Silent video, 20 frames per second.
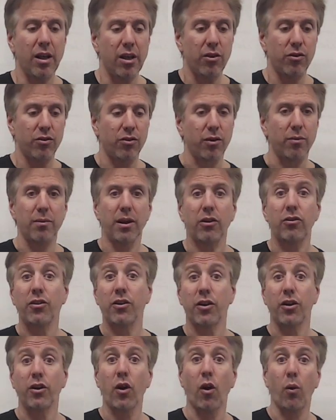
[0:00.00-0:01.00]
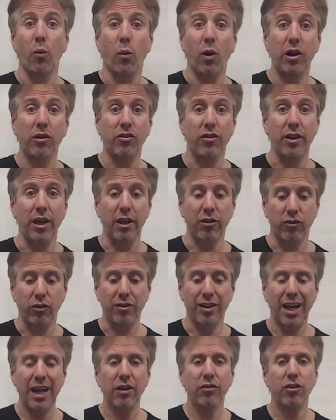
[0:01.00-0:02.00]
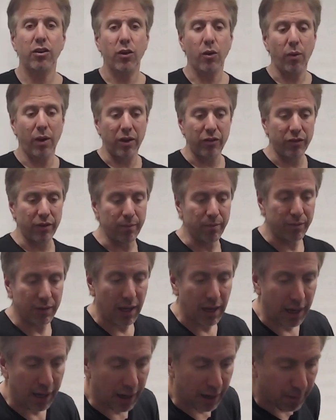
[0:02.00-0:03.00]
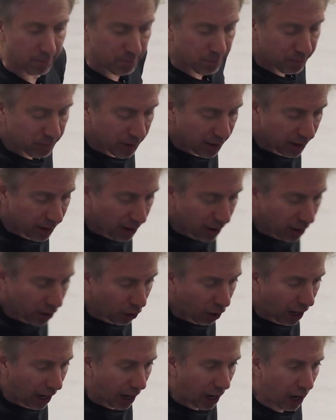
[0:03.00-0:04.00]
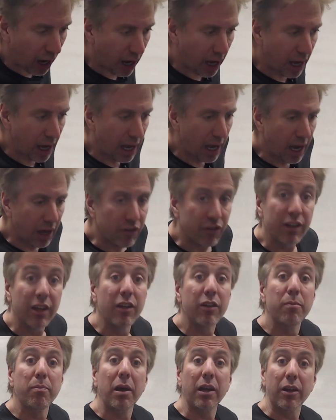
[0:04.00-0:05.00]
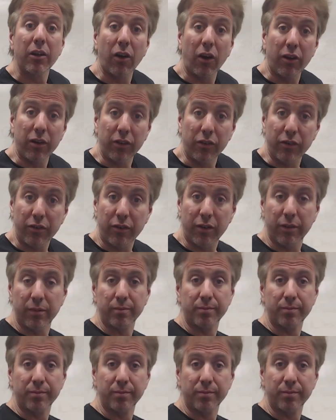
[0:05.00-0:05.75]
So make sure you go and watch that. So to answer the question, as an independent artist,